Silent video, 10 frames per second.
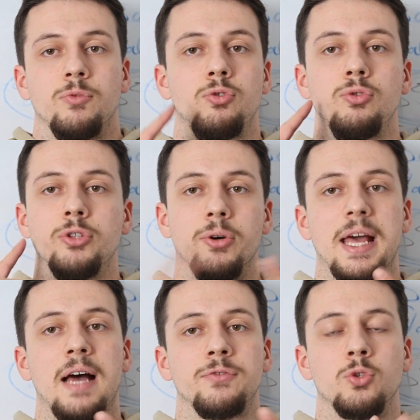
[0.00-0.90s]
You don't
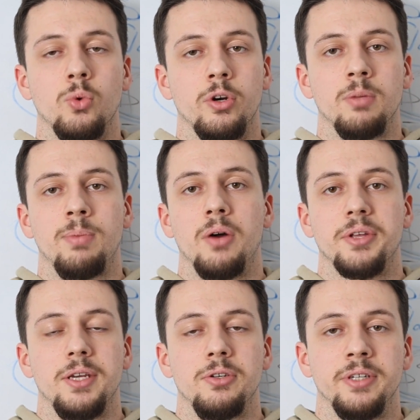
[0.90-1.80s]
have to worry about
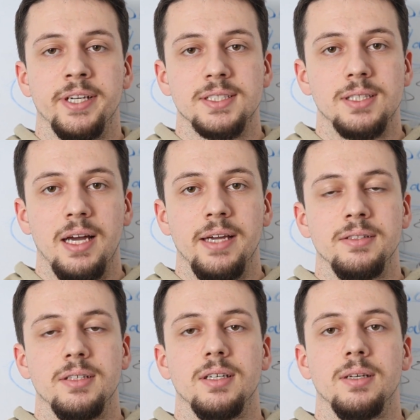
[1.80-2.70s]
getting your next
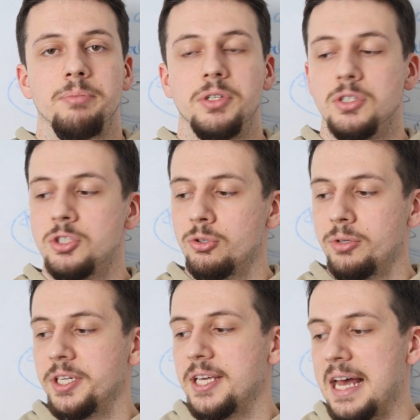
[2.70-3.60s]
client because you
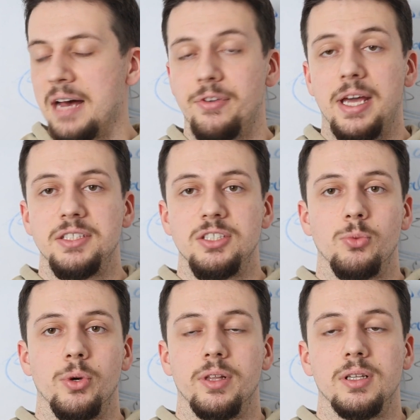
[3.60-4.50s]
already have an idea
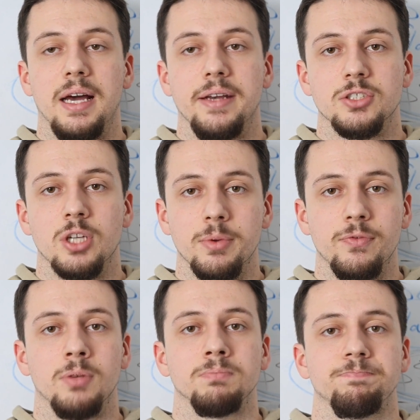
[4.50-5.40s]
where the client is coming
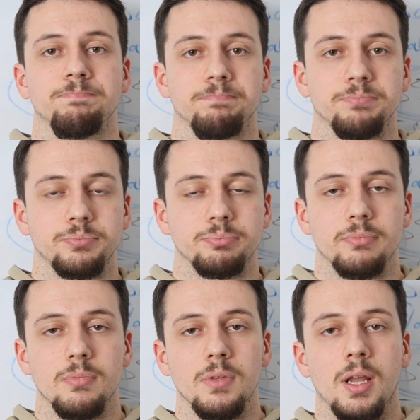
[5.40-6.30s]
from.
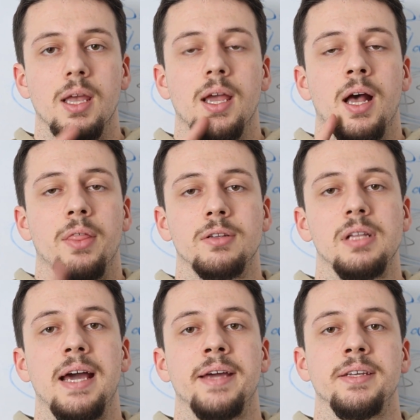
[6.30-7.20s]
The
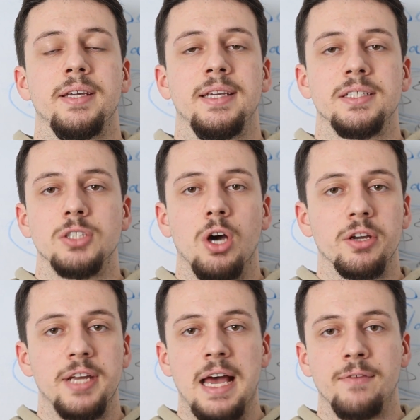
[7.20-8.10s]
client is not
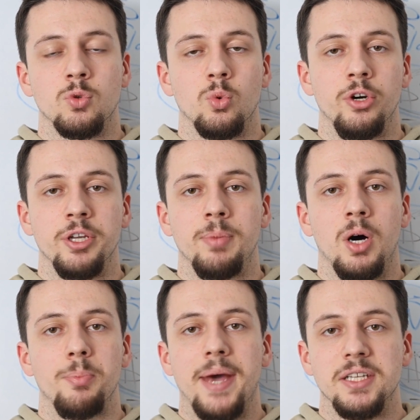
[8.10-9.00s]
going to have to worry
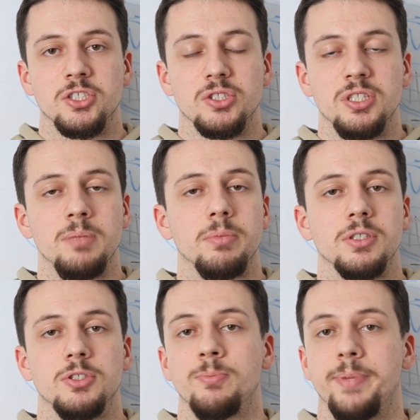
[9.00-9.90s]
about managing a team
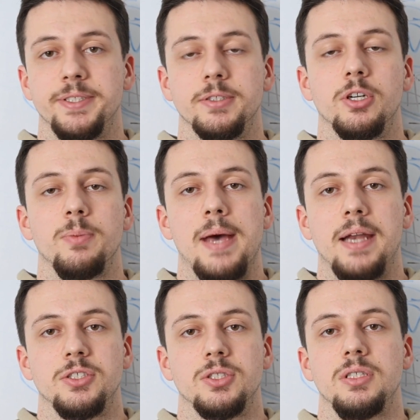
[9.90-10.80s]
because you're basically going to
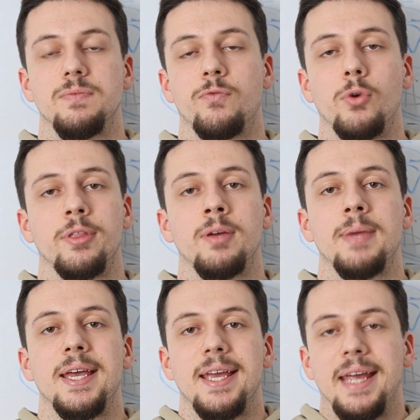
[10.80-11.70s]
manage a team for them
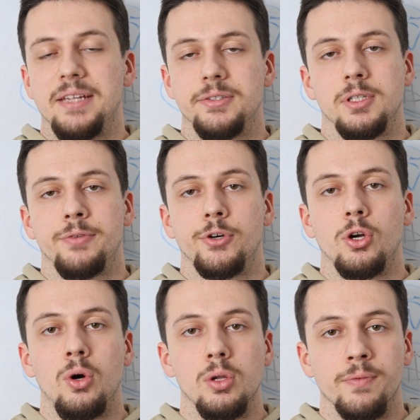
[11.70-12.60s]
and deliver
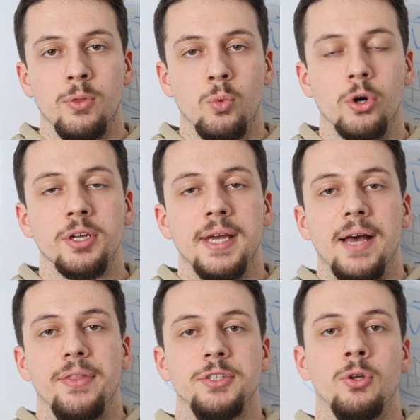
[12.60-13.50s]
all of the work.
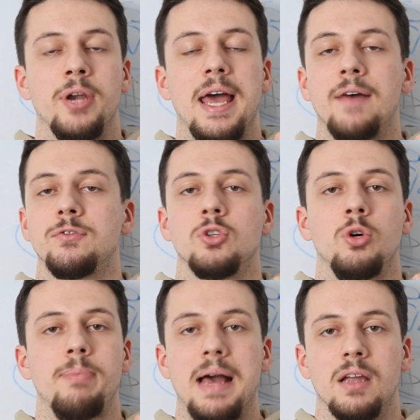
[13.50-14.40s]
They don't have to
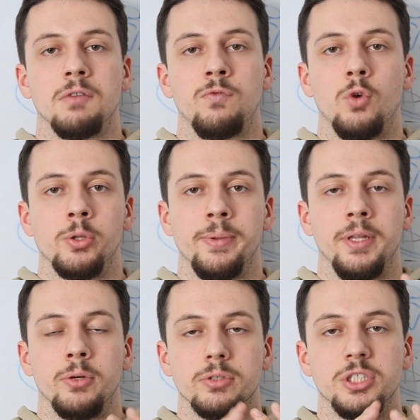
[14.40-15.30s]
go back and forth with
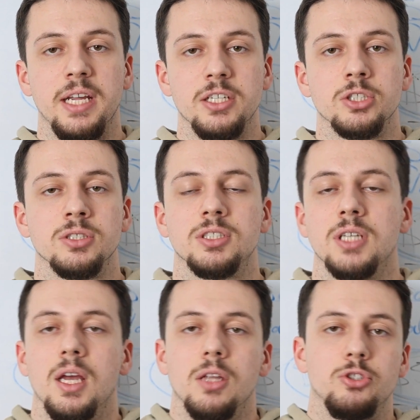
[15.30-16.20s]
negotiations,
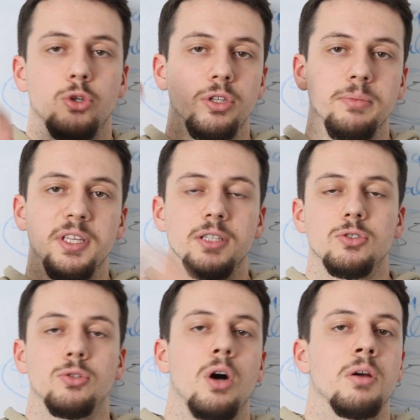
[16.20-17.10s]
join
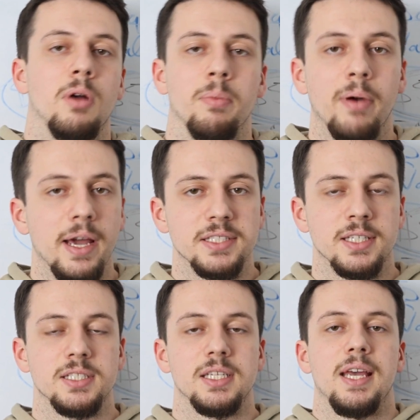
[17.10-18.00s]
meetings to talk about
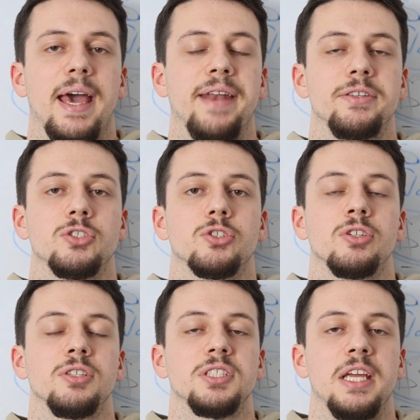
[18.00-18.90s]
prices, and it's just
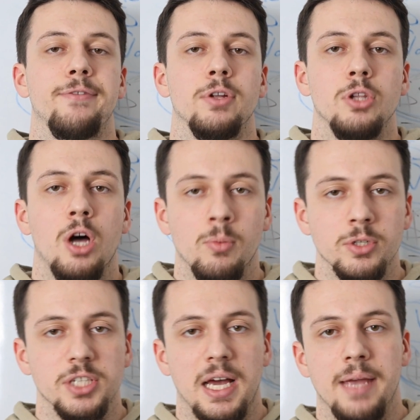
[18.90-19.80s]
going to save a lot more
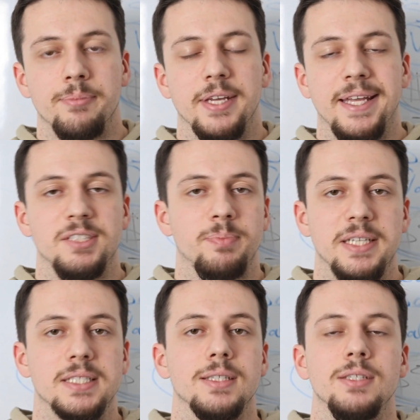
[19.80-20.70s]
time, and it's
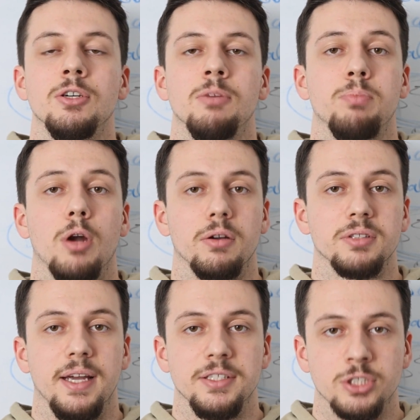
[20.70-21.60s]
basically a
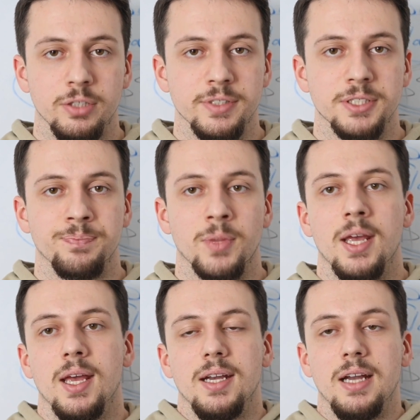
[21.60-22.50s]
productized service.
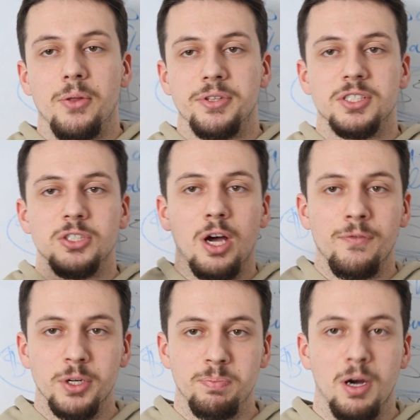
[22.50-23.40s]
Now, this is not
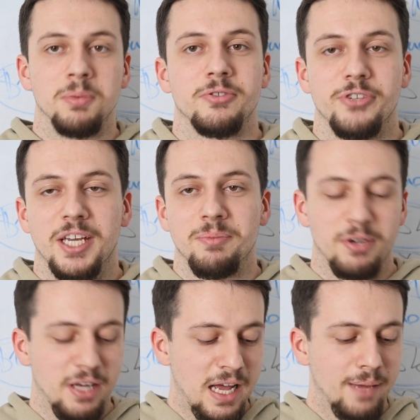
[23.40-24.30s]
very popular yet,
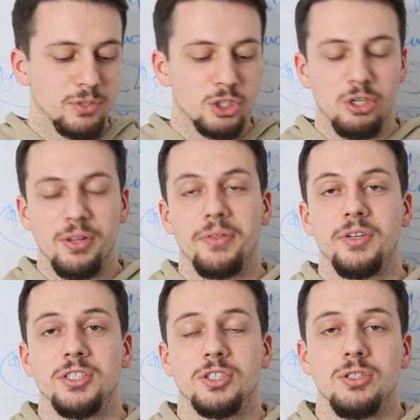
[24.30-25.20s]
but I'm sure that
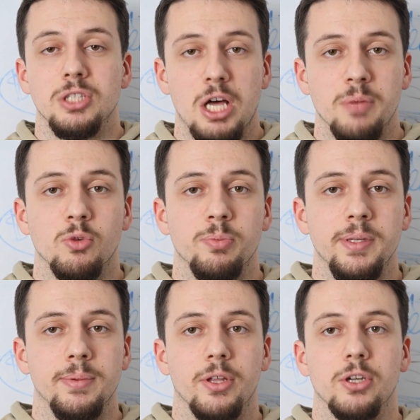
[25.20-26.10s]
there's a lot more
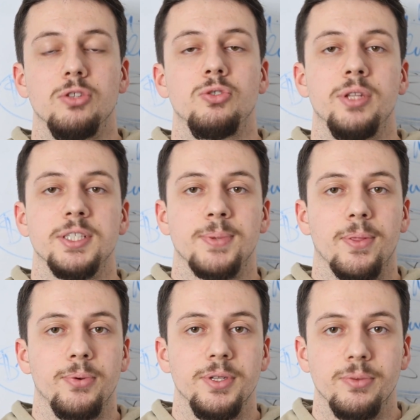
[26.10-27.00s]
people that are going to do this with
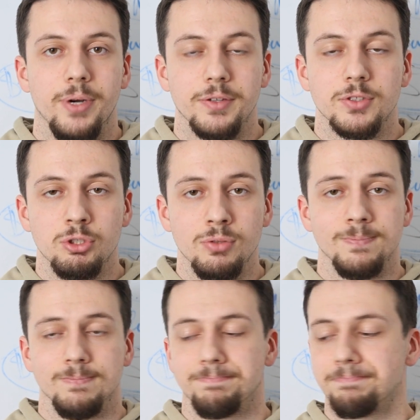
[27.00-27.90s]
3D rendering soon.